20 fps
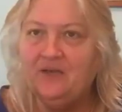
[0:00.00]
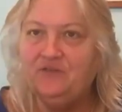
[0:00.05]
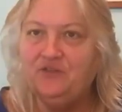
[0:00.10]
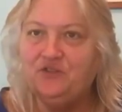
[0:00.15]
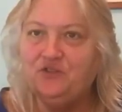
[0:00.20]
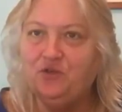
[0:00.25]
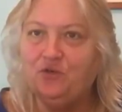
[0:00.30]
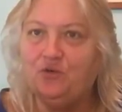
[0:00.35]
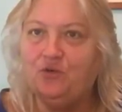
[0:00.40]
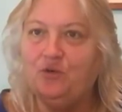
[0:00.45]
I have
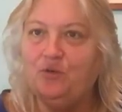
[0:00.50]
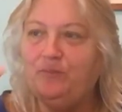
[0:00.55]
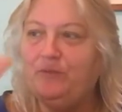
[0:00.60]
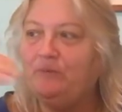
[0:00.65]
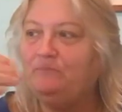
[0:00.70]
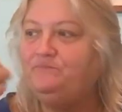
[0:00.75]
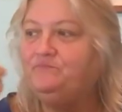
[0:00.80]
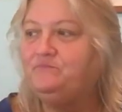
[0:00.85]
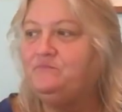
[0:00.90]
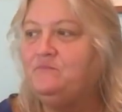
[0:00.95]
the door
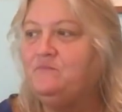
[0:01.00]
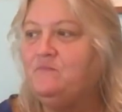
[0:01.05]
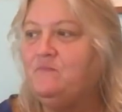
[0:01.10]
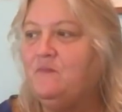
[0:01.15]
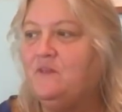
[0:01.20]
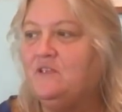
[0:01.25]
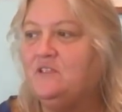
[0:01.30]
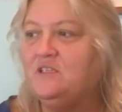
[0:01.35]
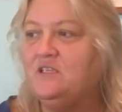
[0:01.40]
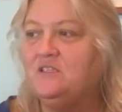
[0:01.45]
open.
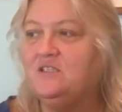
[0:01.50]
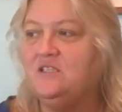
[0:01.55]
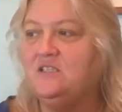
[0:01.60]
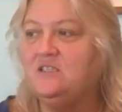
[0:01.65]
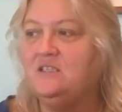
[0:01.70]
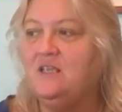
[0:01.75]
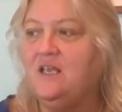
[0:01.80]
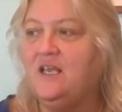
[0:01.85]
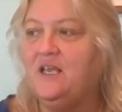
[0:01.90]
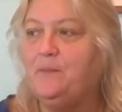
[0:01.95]

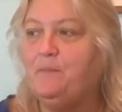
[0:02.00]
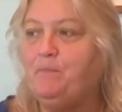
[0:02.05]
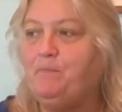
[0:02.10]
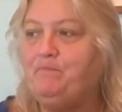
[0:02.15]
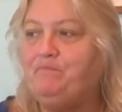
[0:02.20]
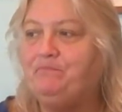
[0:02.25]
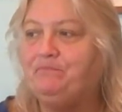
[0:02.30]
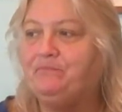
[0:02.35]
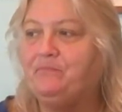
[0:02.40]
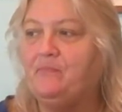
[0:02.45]
Sissy's
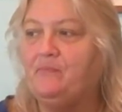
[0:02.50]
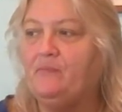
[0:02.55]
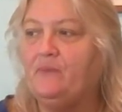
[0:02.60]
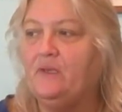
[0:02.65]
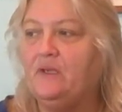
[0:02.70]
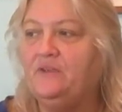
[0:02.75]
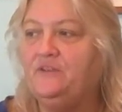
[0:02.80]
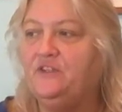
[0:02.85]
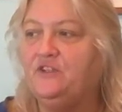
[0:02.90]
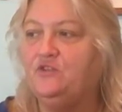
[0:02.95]
laying
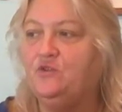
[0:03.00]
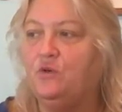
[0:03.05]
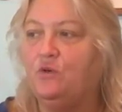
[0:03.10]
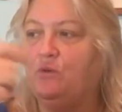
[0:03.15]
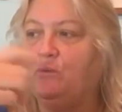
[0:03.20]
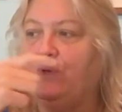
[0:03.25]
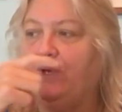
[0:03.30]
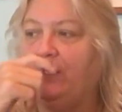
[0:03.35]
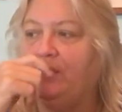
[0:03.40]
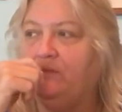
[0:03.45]
in the
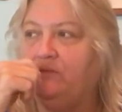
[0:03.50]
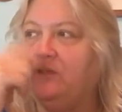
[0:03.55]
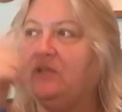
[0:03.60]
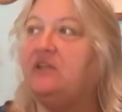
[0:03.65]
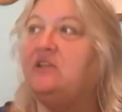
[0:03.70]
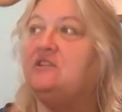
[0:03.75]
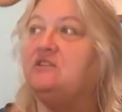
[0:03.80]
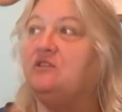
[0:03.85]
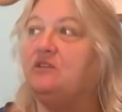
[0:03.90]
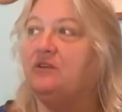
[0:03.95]
doorway, and
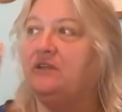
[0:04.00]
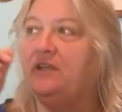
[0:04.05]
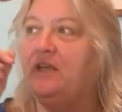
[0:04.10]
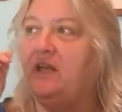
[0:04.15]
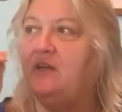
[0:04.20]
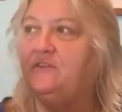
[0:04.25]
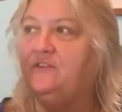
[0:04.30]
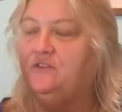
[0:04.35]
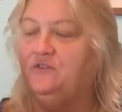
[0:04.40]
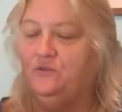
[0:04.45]
Nikki's looking
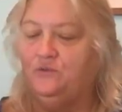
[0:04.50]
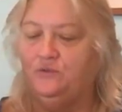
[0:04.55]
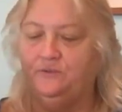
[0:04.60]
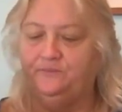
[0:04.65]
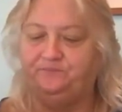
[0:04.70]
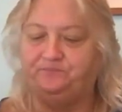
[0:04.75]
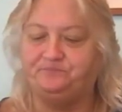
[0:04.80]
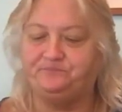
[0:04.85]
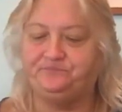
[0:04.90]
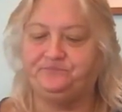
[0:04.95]
out the door.